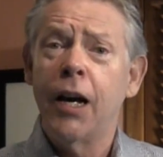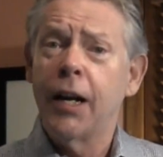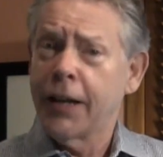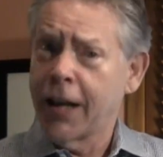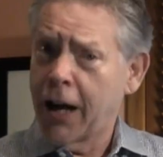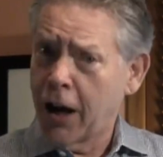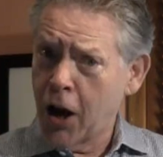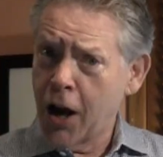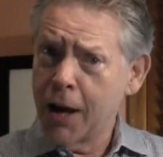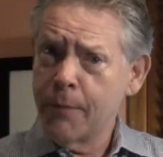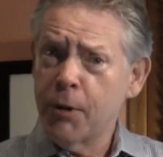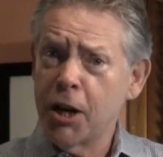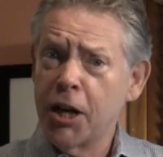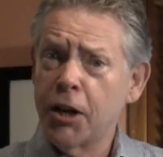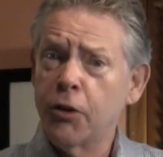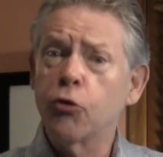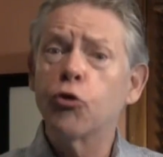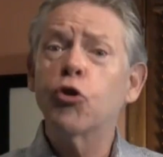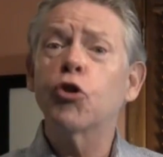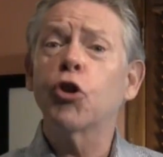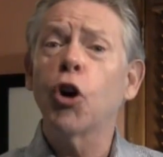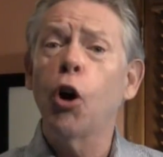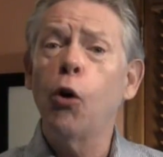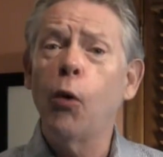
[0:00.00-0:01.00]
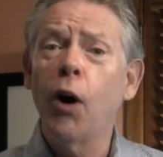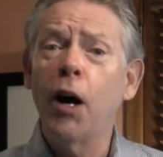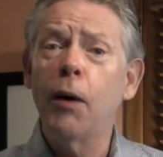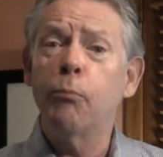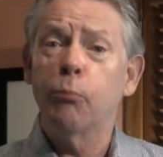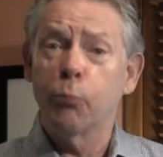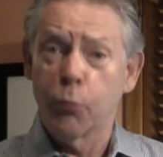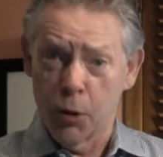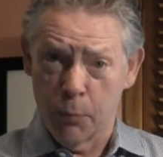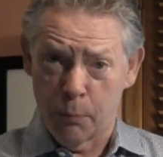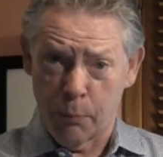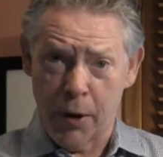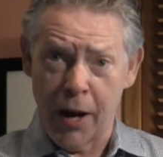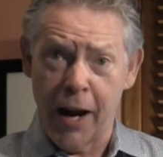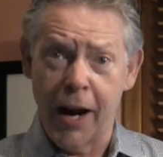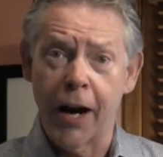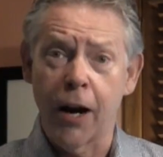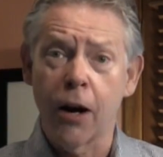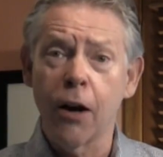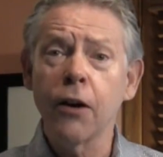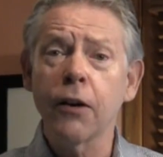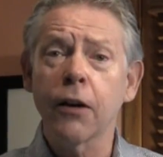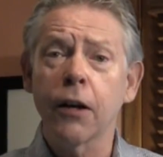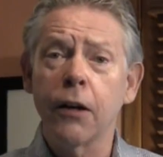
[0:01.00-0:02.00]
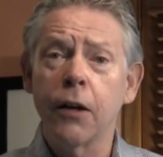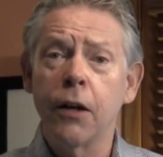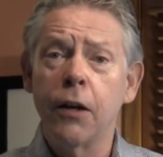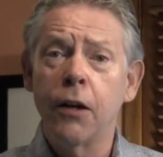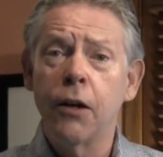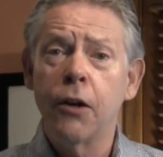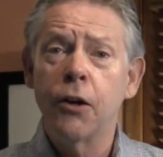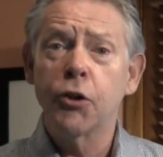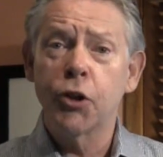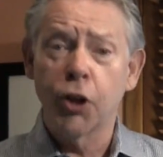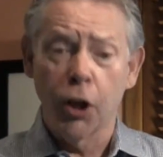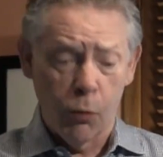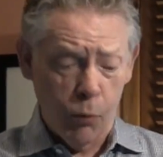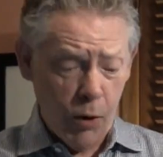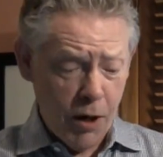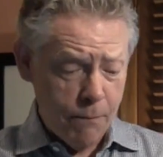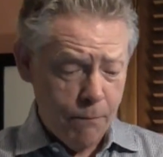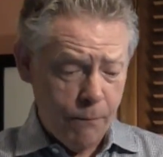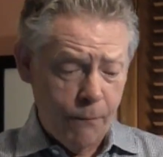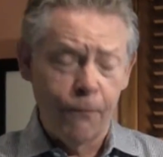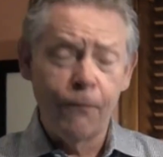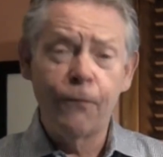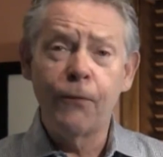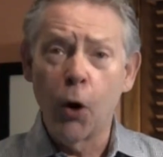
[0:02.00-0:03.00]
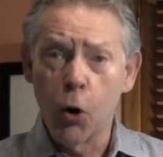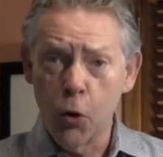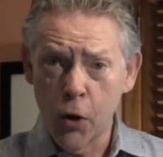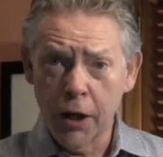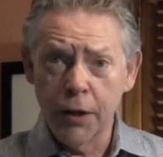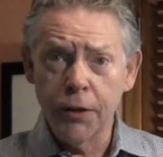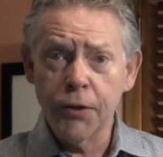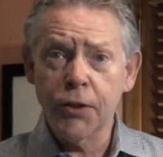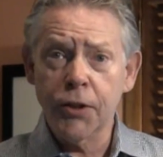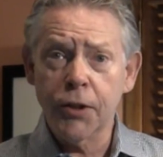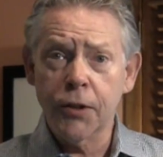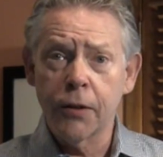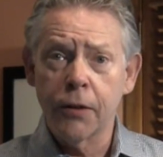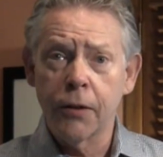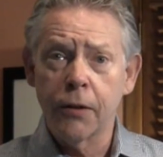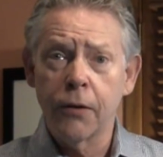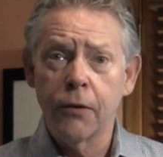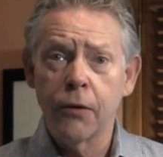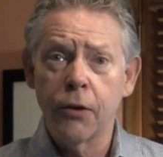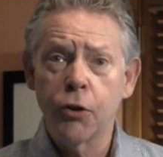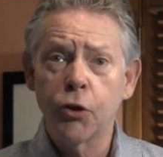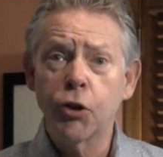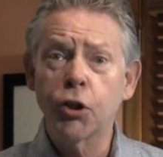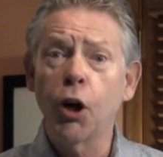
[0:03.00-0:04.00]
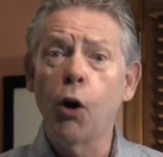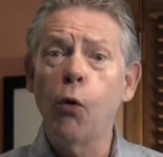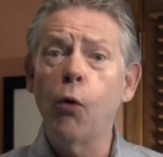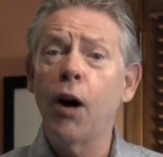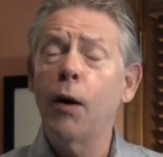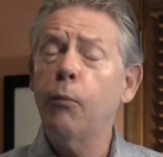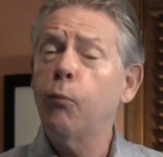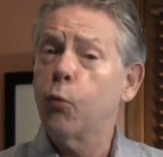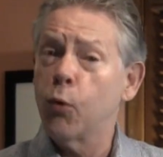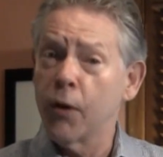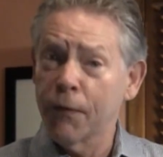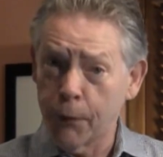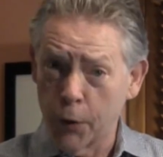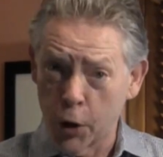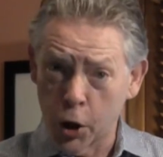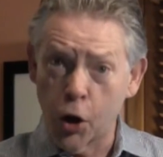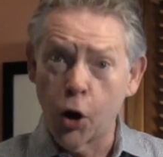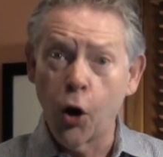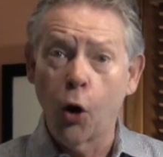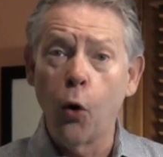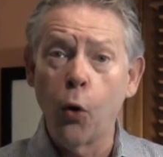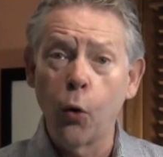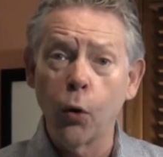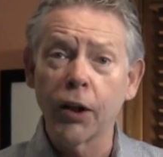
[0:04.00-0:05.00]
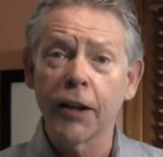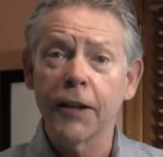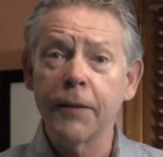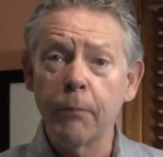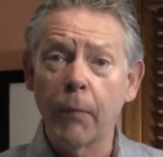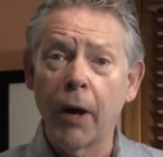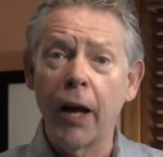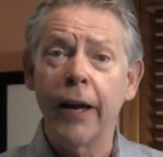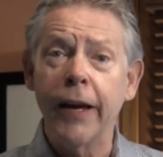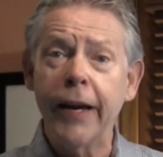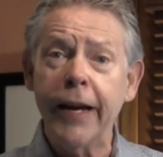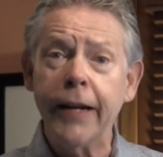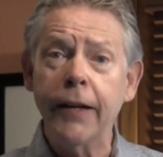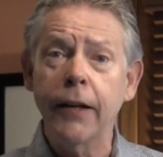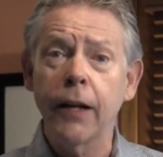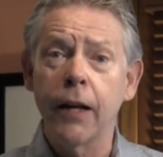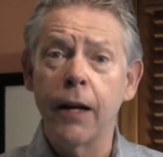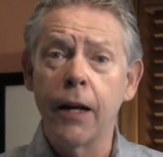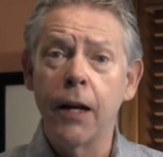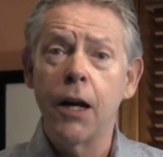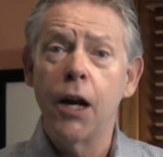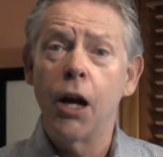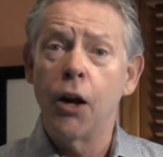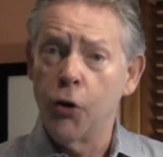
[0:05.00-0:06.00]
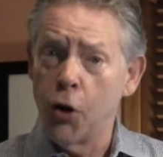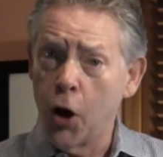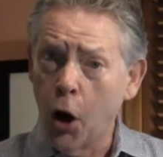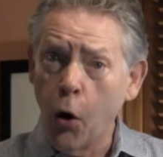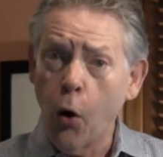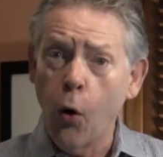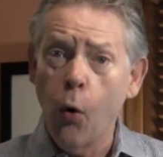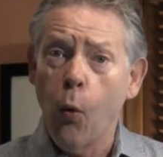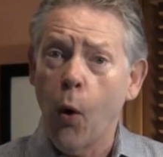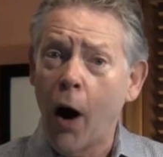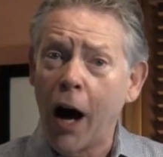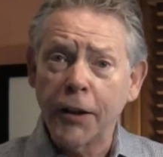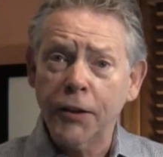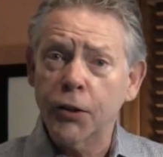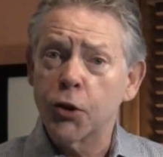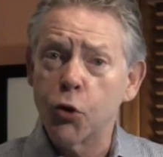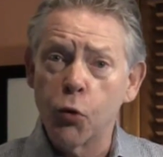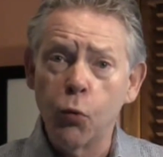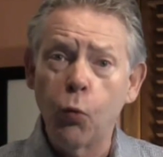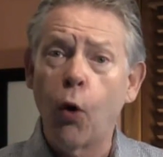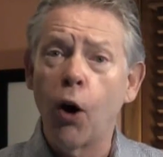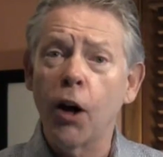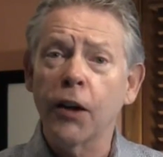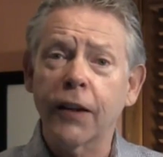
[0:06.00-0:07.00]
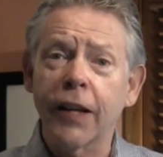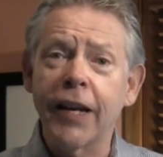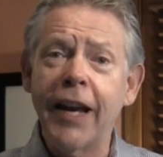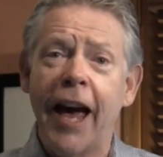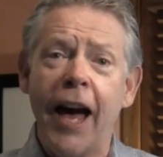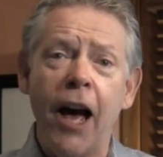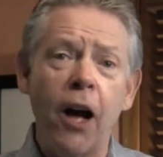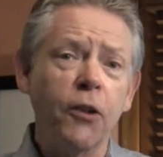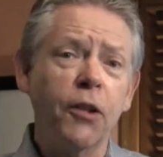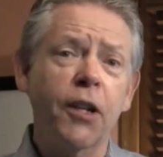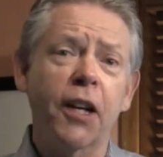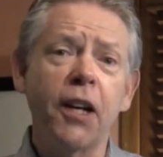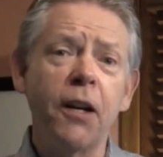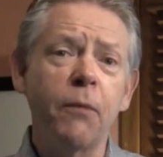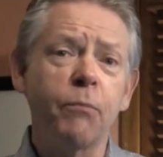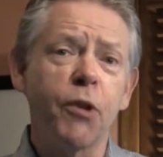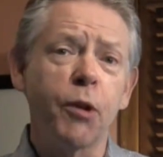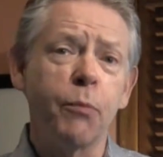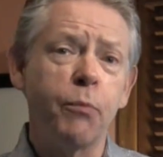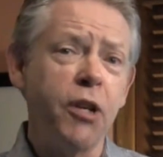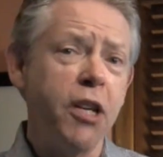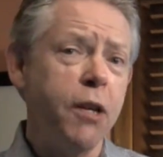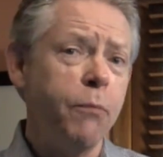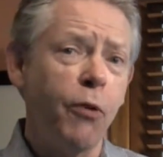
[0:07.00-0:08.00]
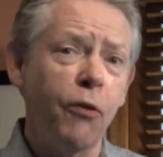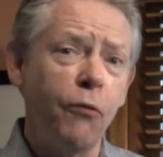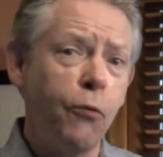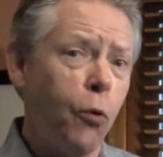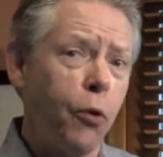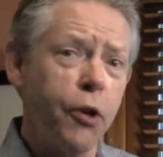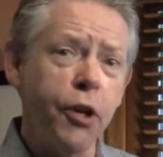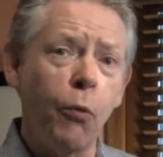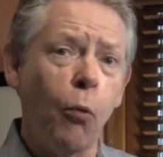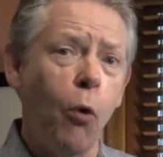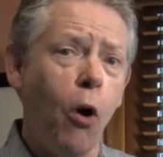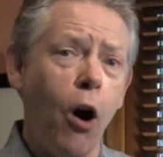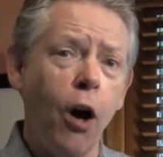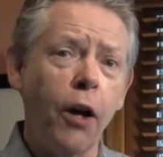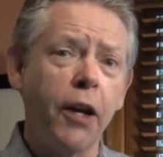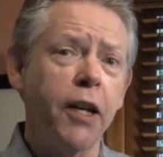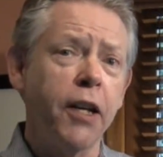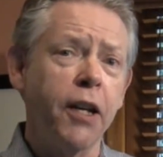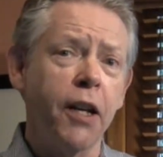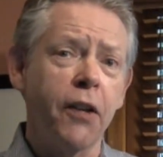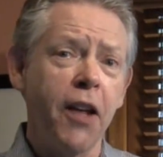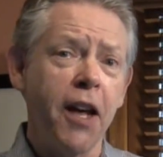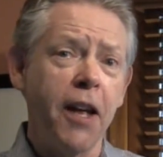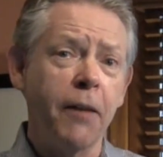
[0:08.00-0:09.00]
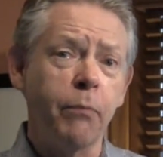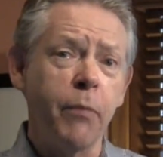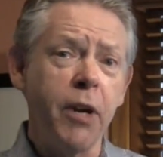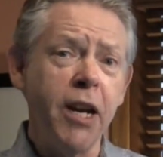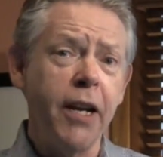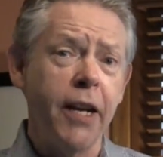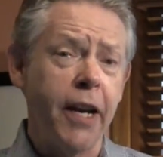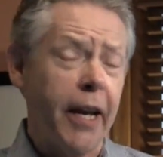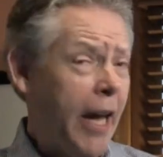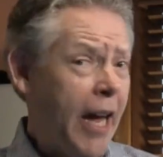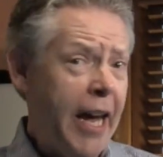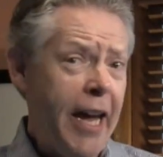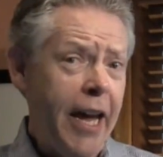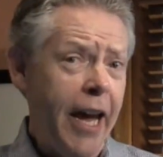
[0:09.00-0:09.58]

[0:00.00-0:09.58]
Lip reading: Now, I mean show up prepared, show up focused, show up with the goal in mind, know what you want the outcome to be before you walk into that meeting.